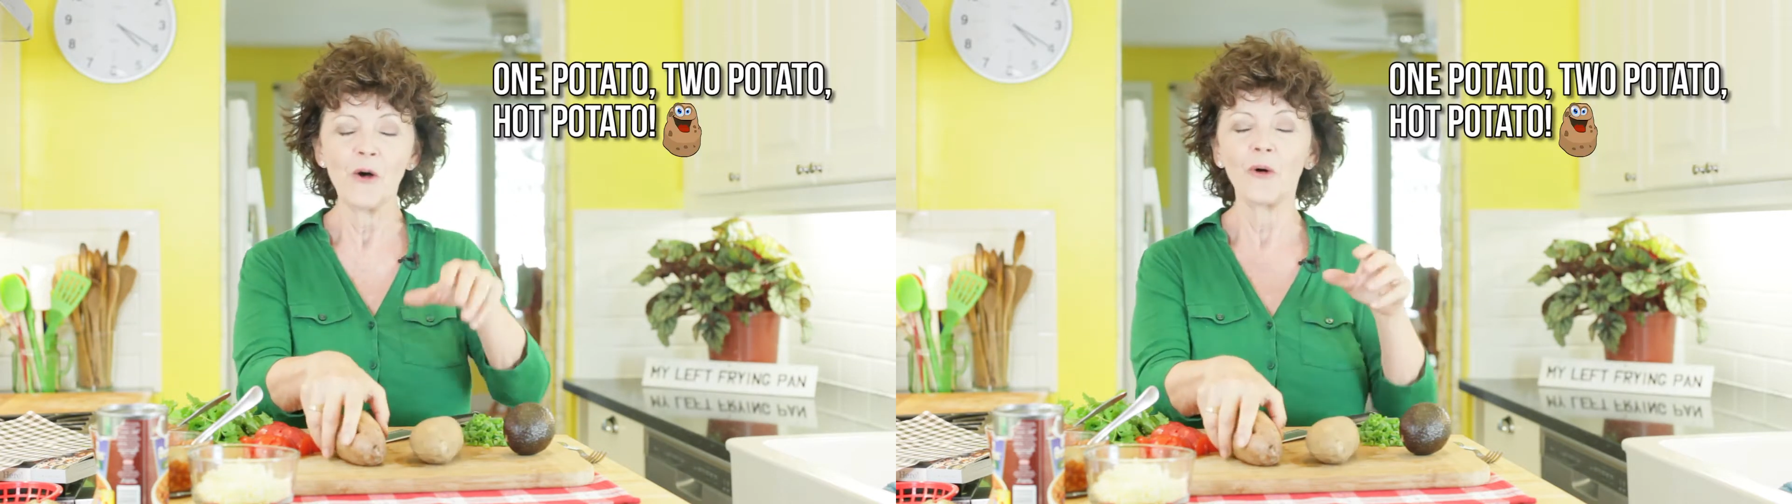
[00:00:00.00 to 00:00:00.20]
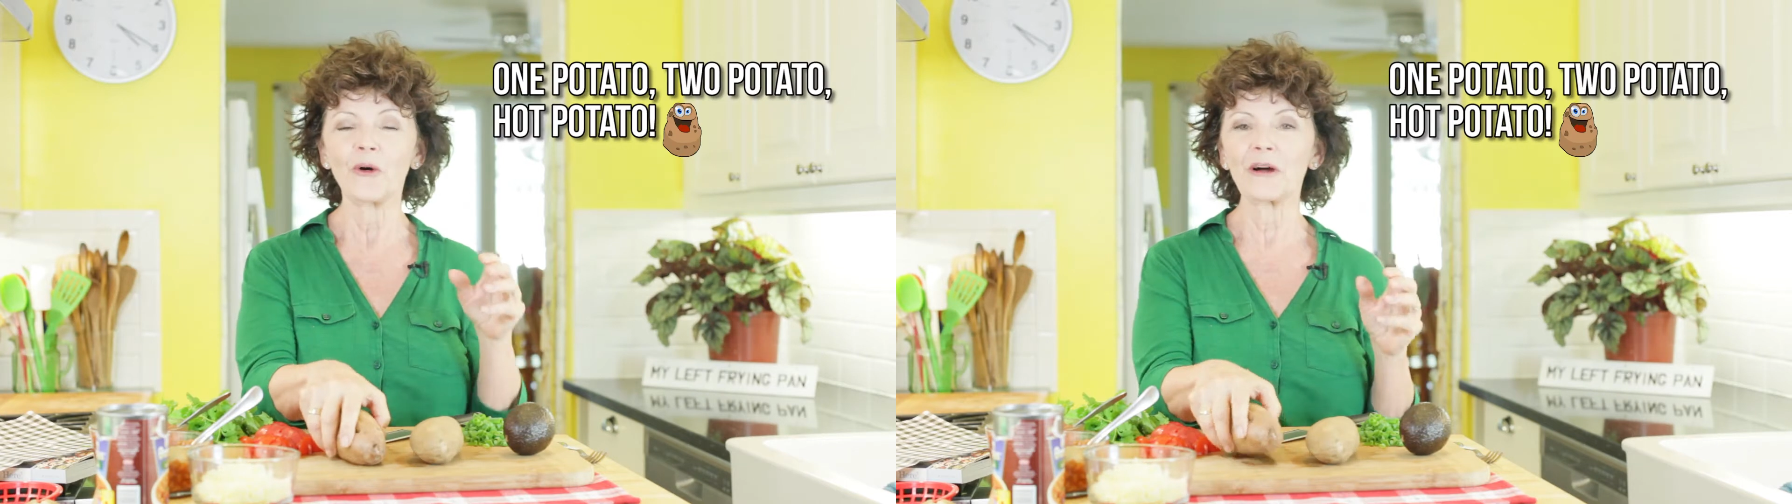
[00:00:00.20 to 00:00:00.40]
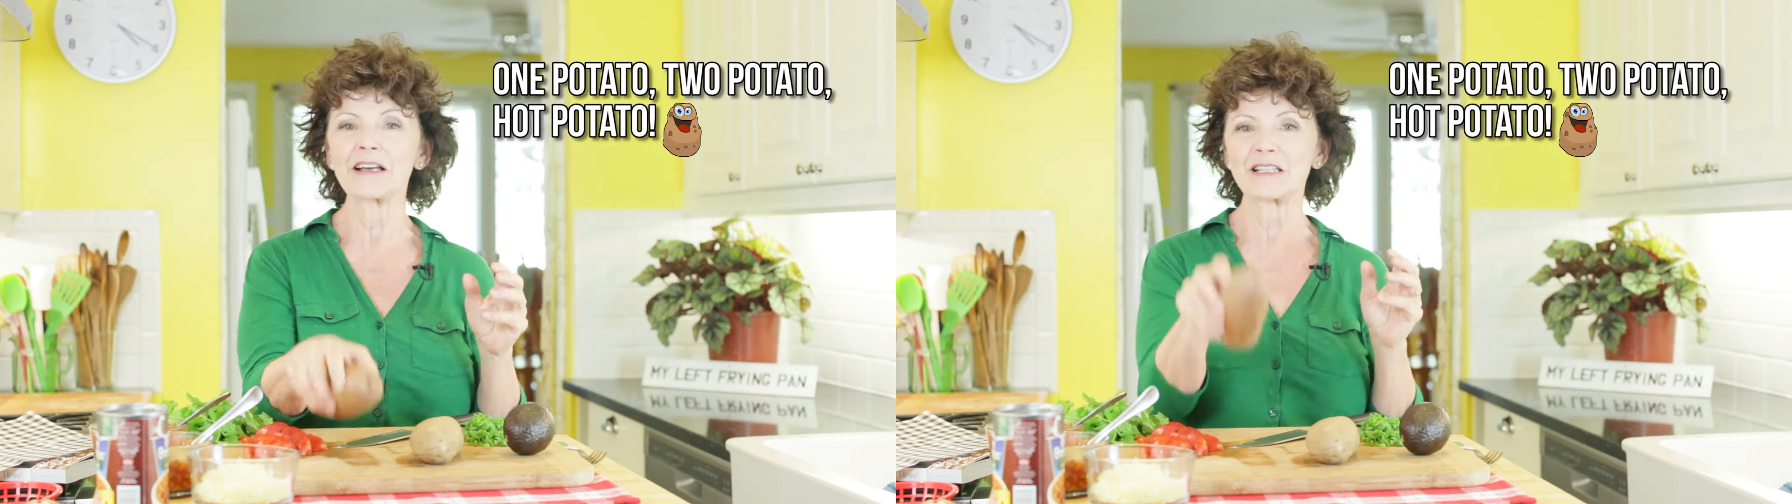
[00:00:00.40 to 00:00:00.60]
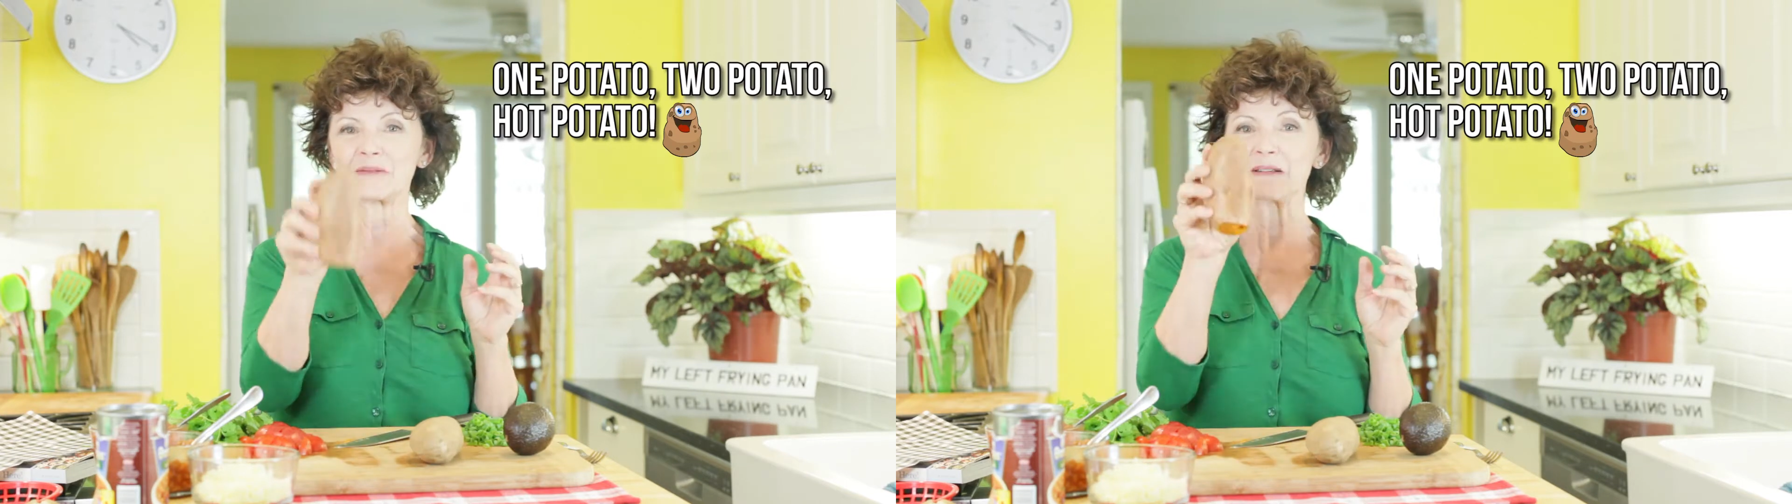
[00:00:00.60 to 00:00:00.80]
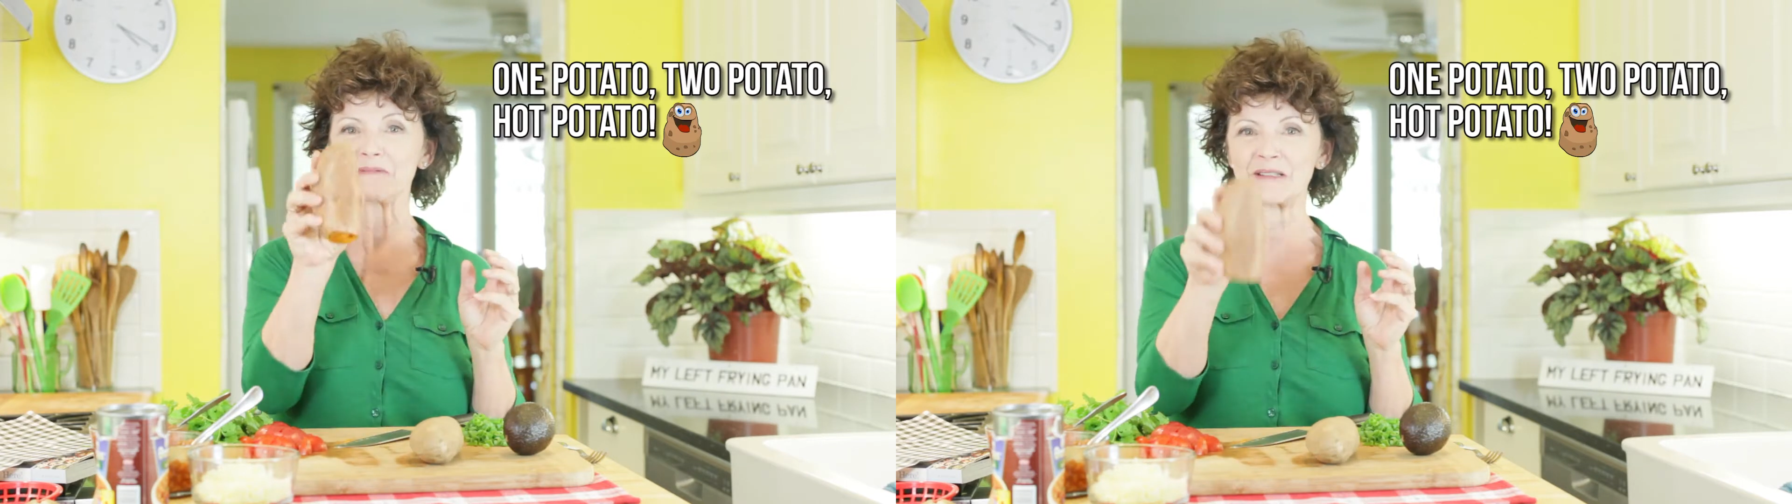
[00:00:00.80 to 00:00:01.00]
or a
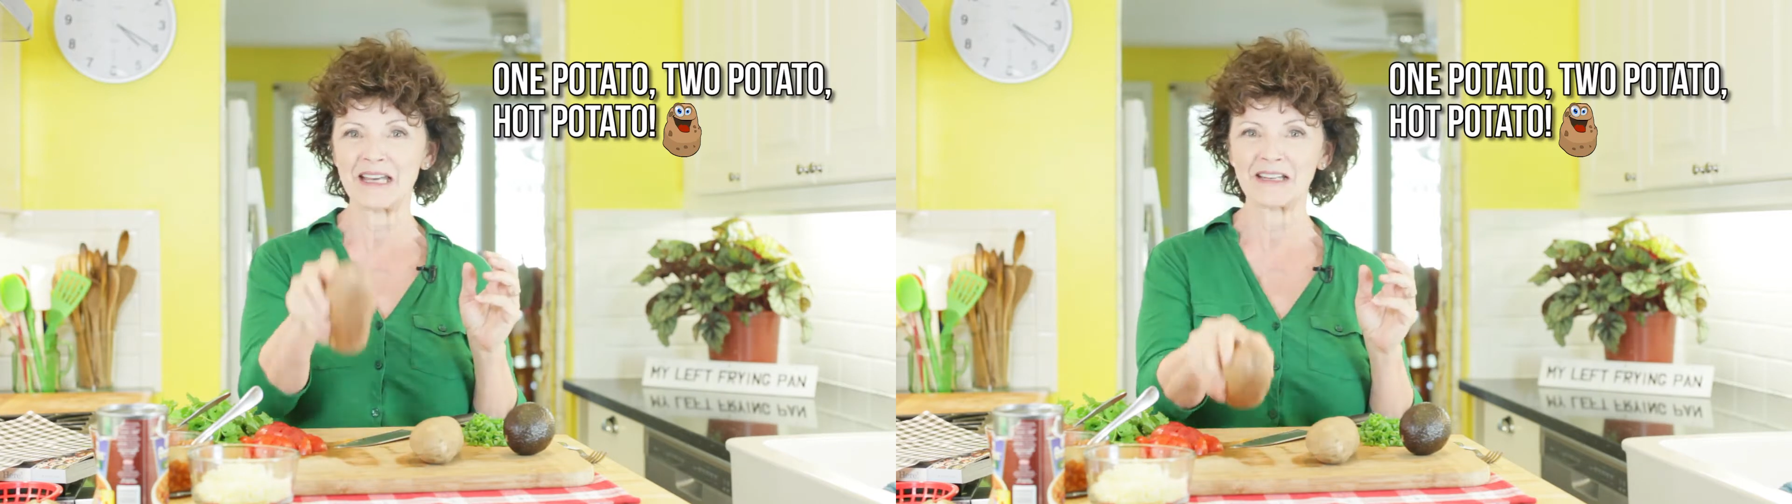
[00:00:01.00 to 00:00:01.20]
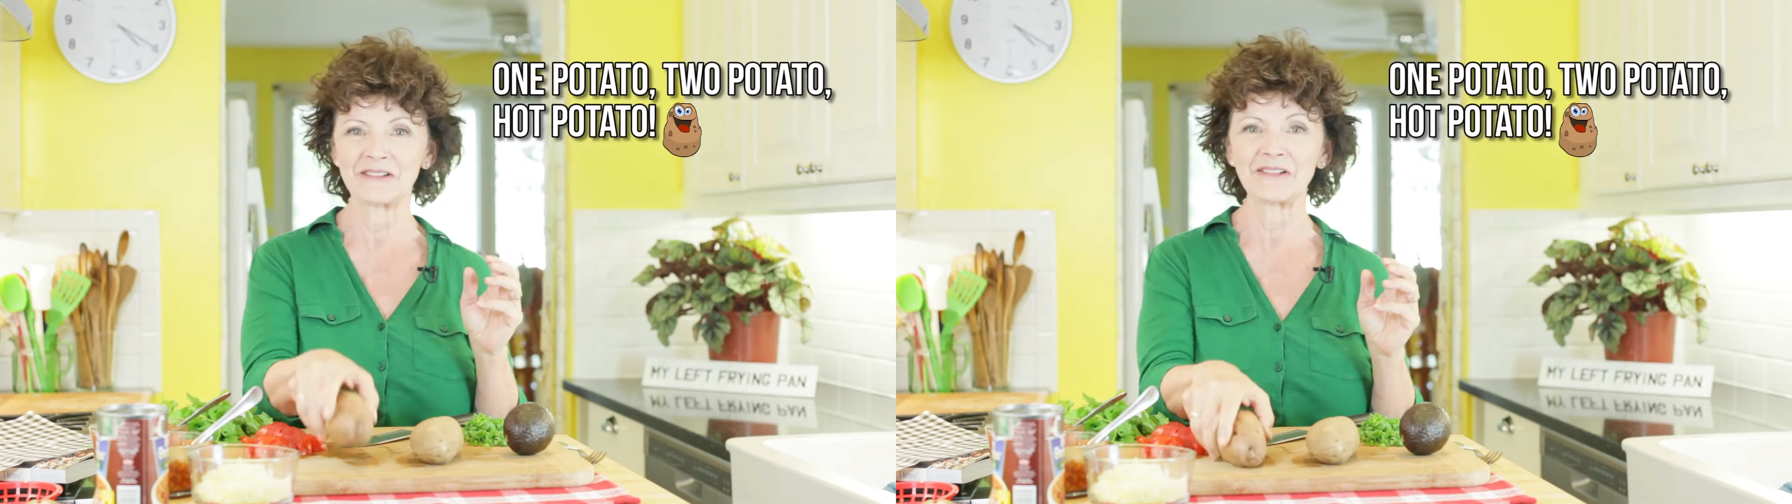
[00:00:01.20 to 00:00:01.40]
sweet potato.